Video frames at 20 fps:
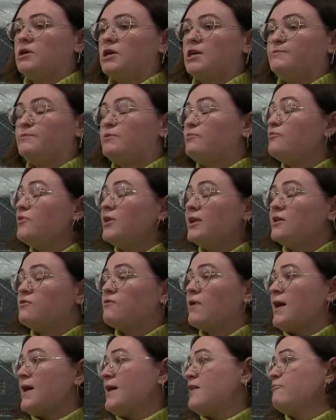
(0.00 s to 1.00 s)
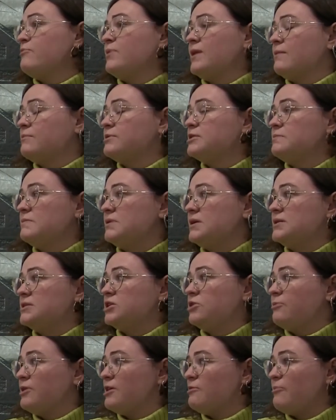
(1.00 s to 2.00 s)
it's been really great, and I've been able to meet
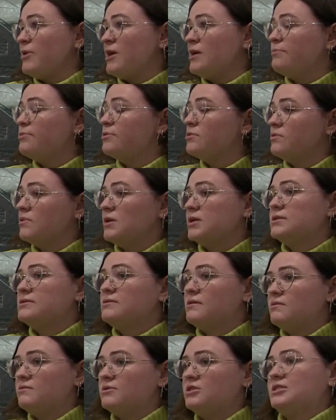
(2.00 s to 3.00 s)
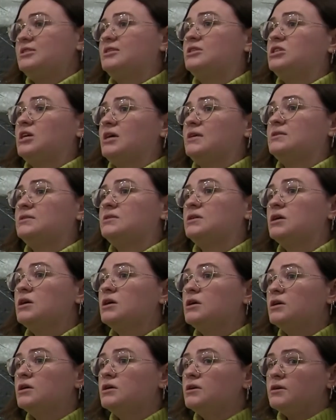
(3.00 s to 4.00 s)
so many people. And so I would just suggest
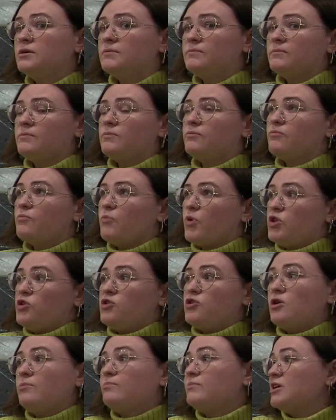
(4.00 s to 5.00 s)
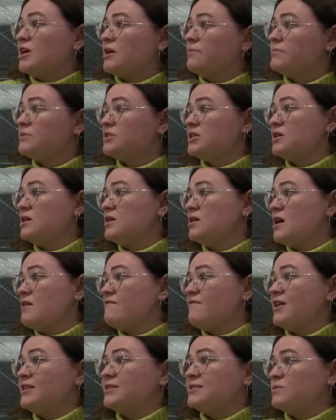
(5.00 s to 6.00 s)
when you come to
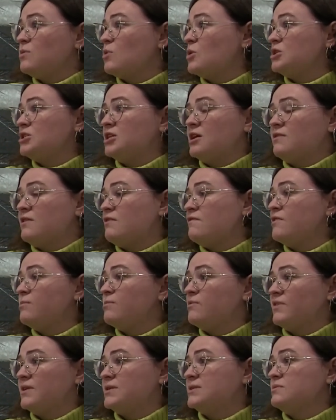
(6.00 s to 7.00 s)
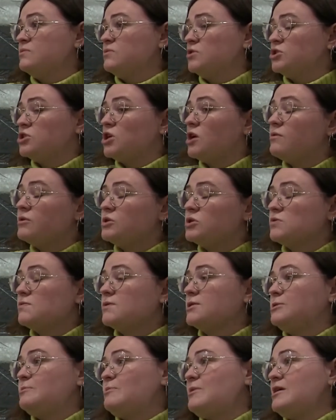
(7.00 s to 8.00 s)
events, Watershed, their film events, just go and
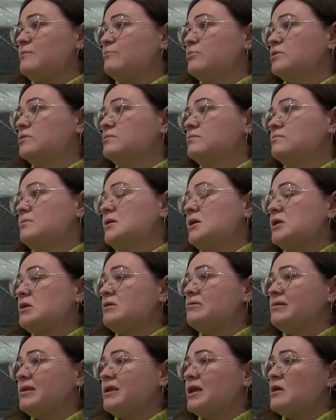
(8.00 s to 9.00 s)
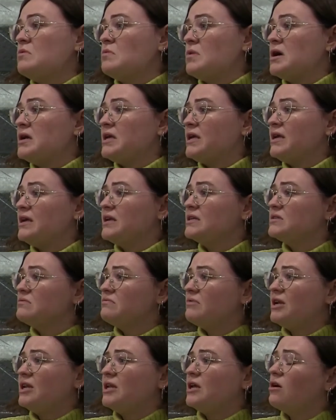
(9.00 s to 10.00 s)
talk to people. I know networking is a
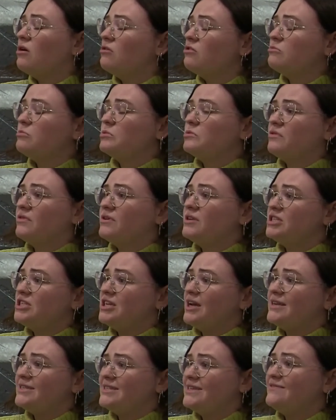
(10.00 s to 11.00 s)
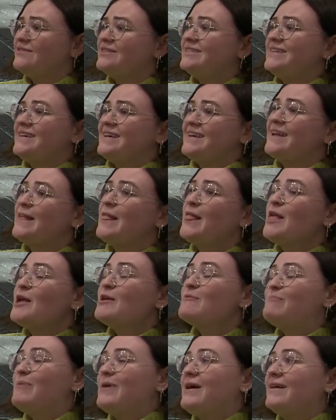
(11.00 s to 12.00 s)
really horrible, cringy activity,
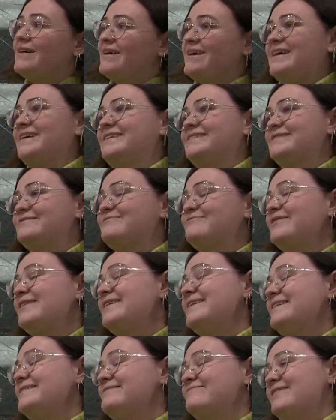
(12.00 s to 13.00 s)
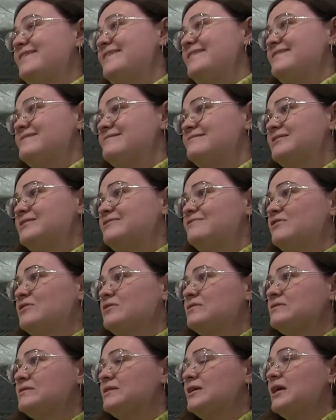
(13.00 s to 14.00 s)
but it's really, really
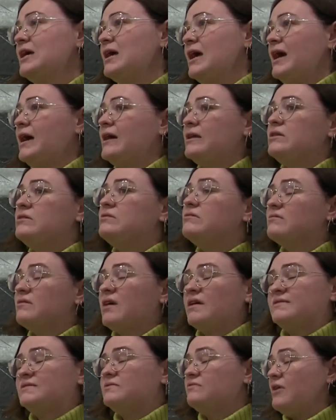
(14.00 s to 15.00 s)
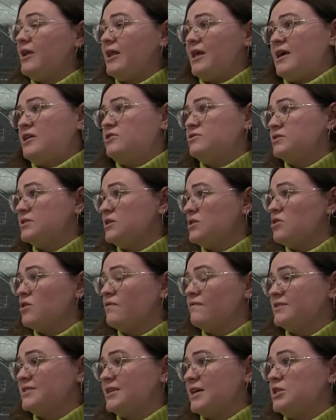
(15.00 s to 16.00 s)
useful, and you can have some really interesting
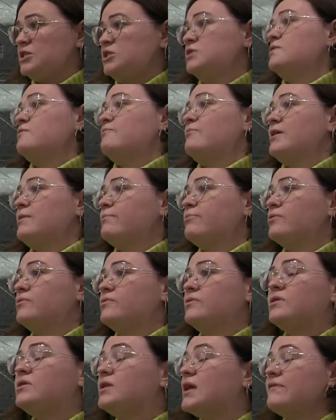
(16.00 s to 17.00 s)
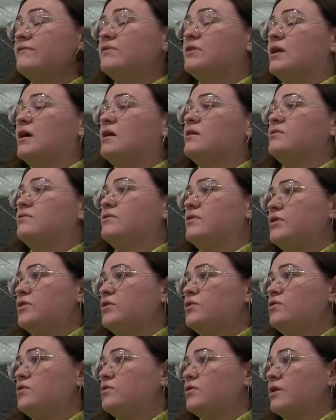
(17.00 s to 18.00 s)
conversations with people. You never know
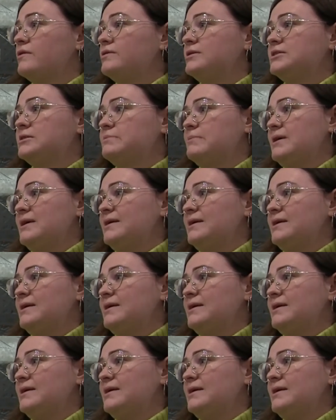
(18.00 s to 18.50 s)
who you're going to